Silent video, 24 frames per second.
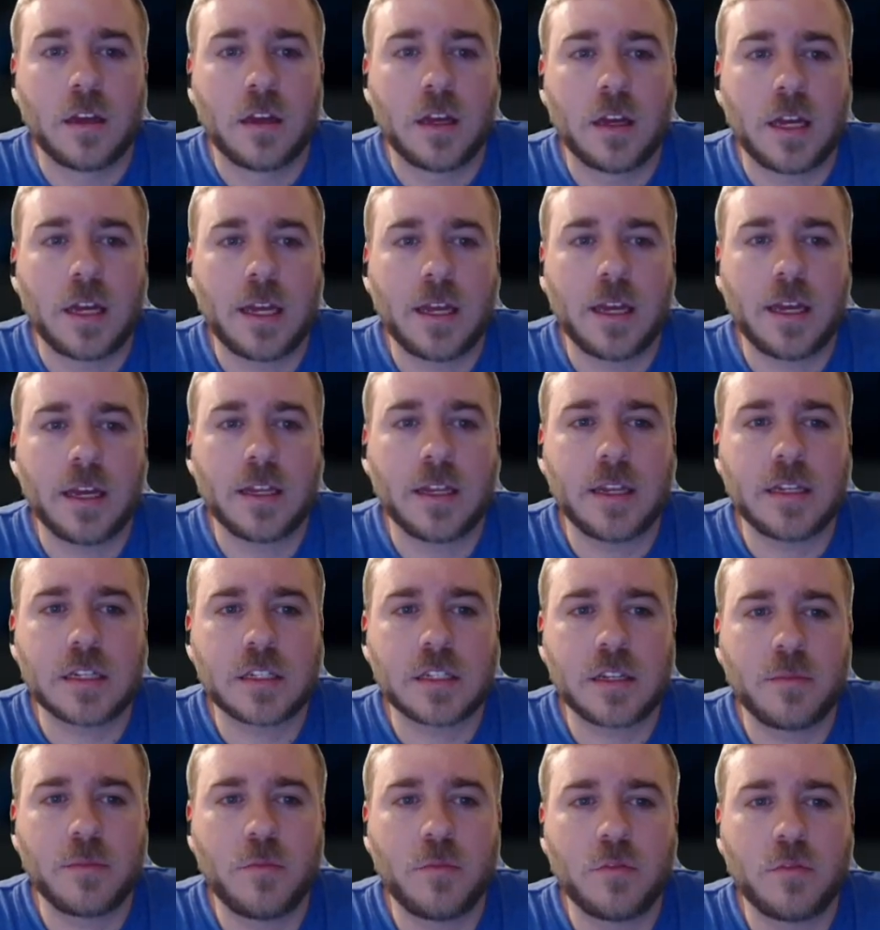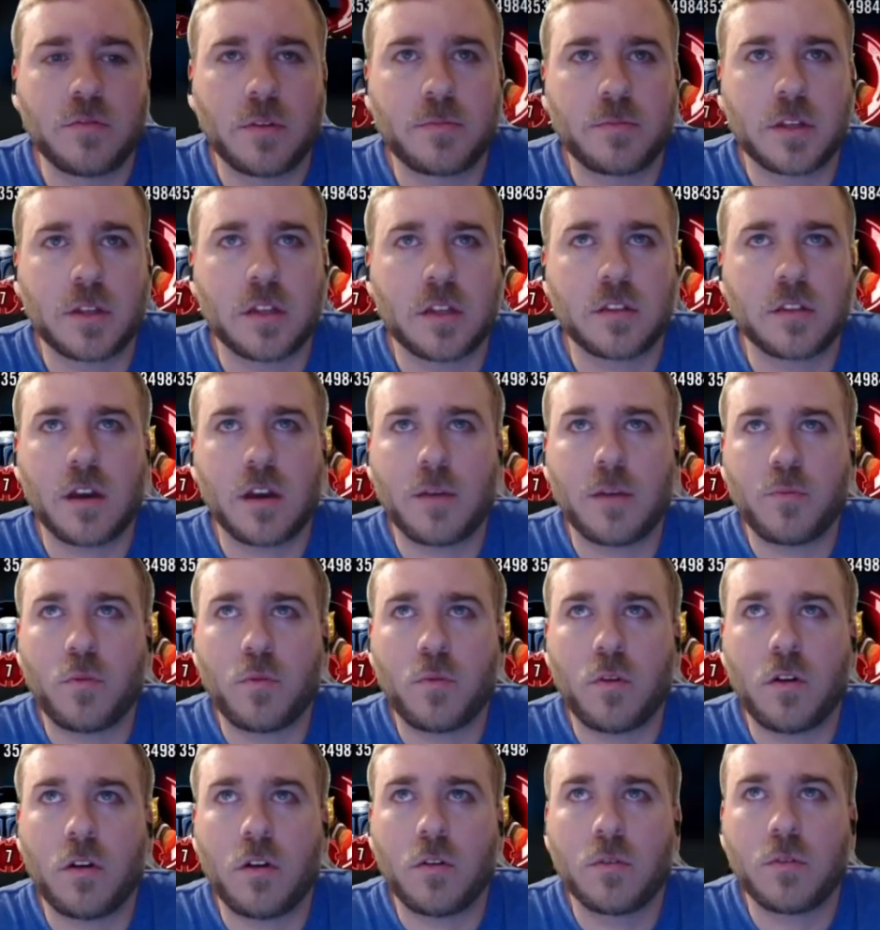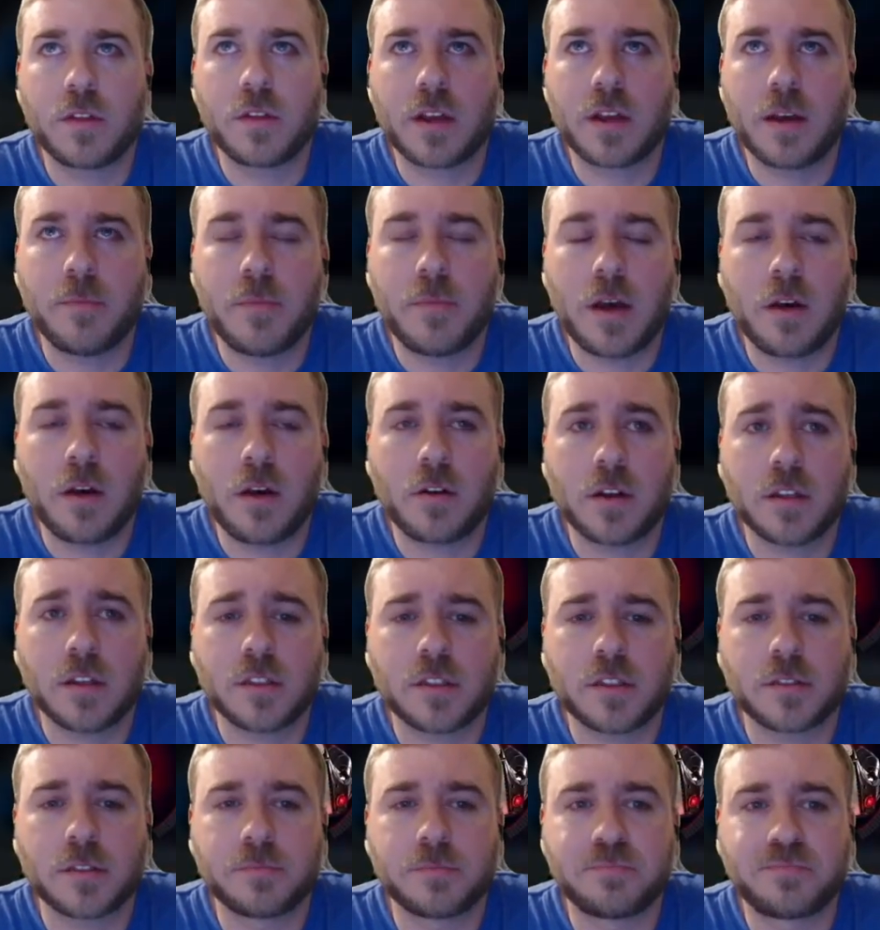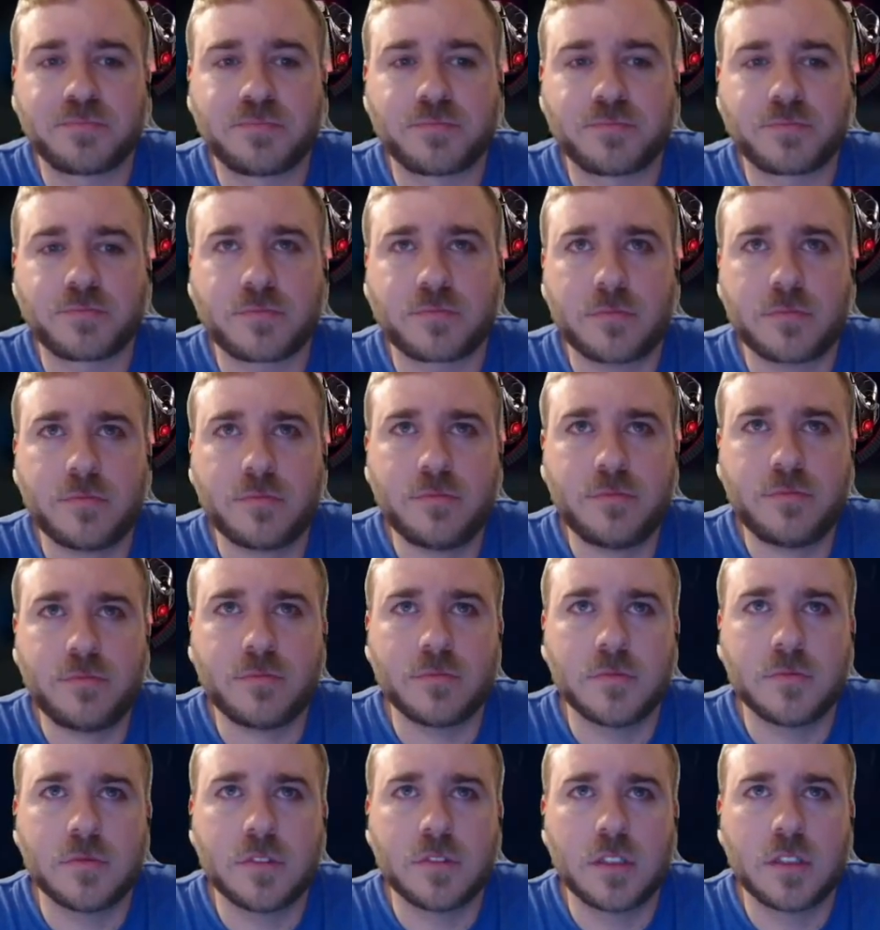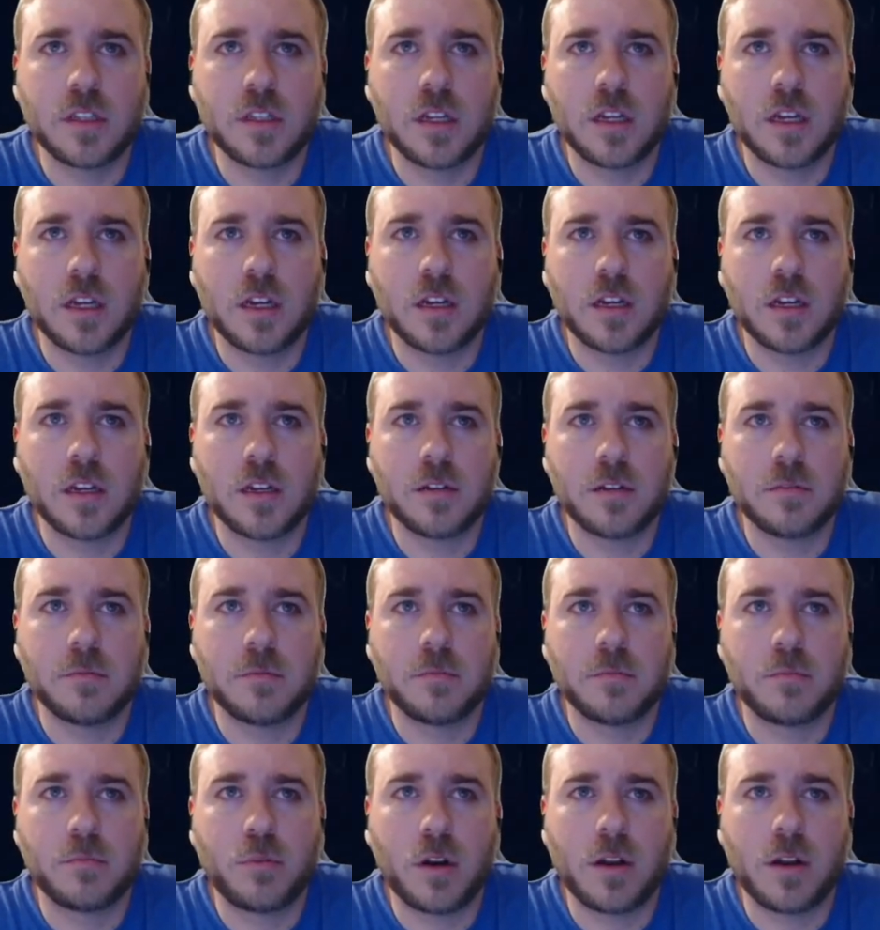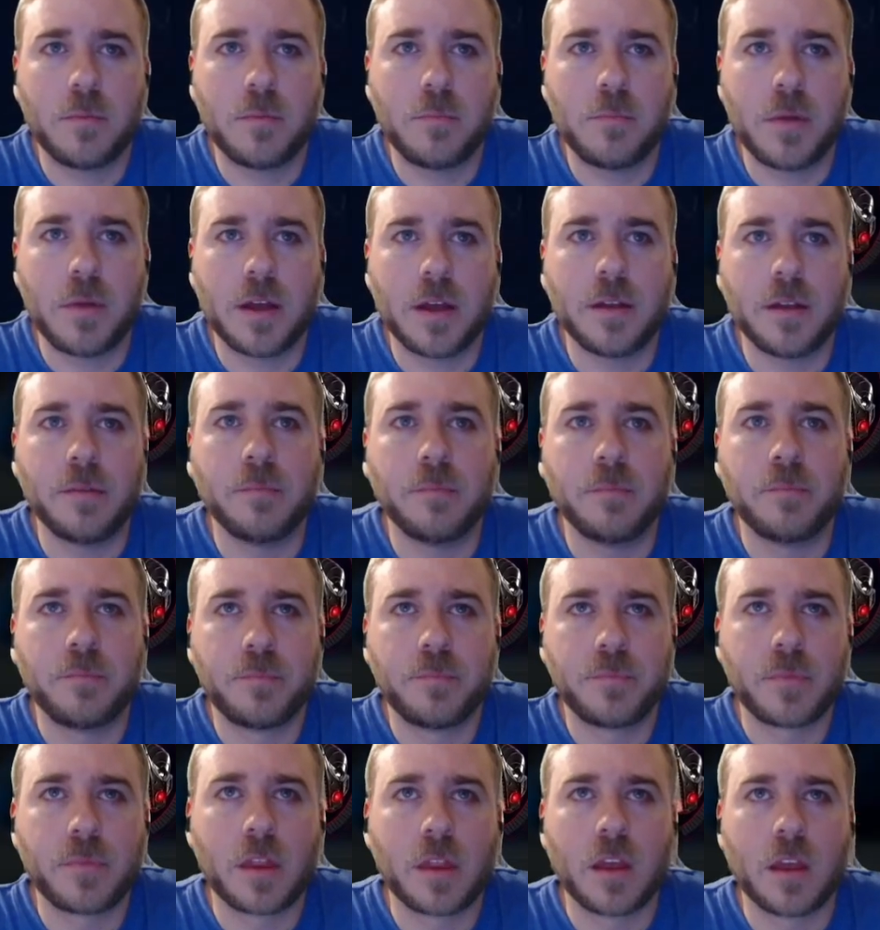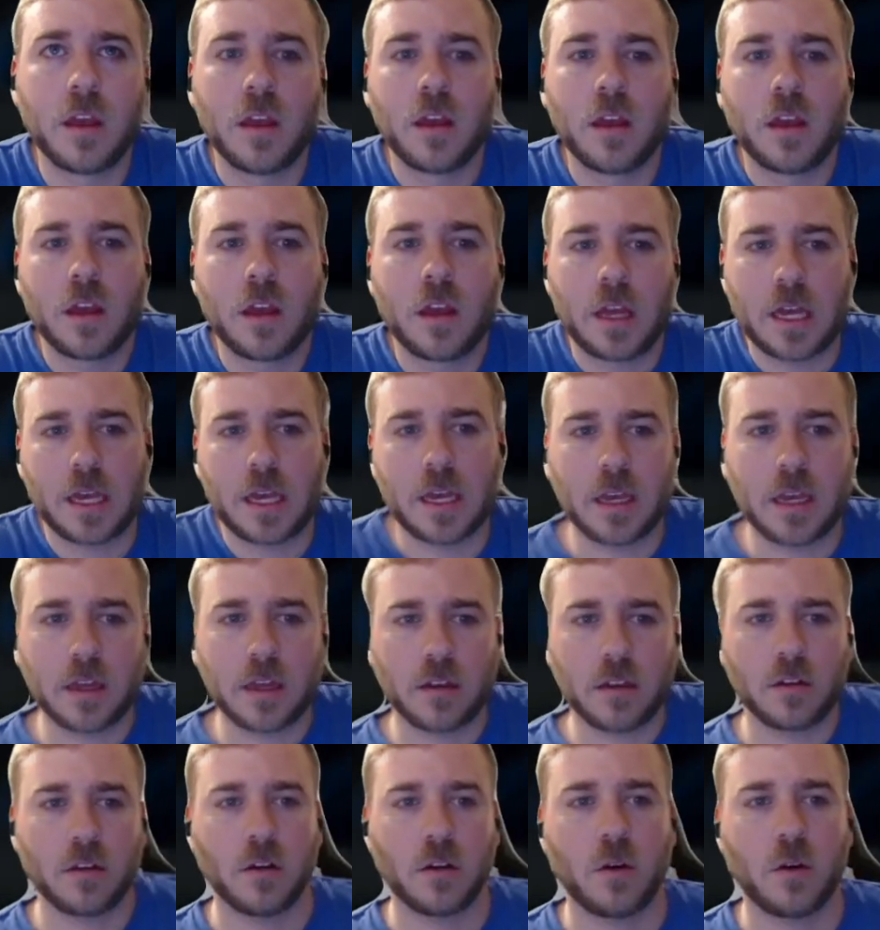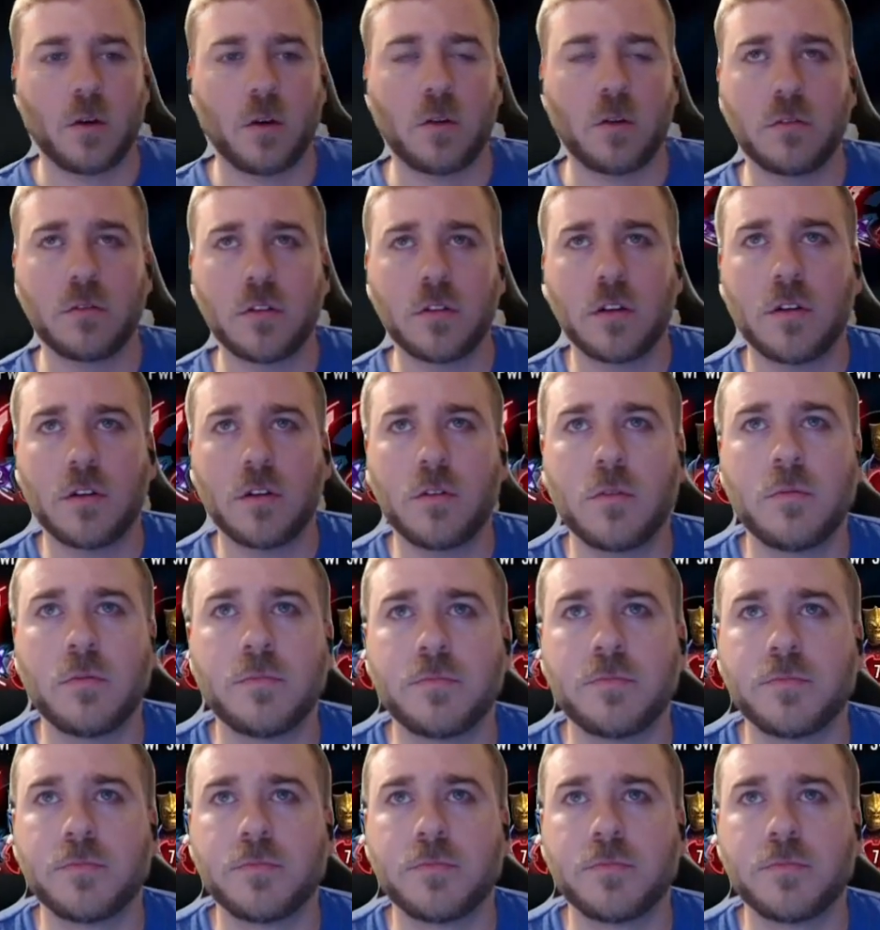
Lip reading: And next I moved up to the top wall where they got Malgus, brought in Ben, and Holdo.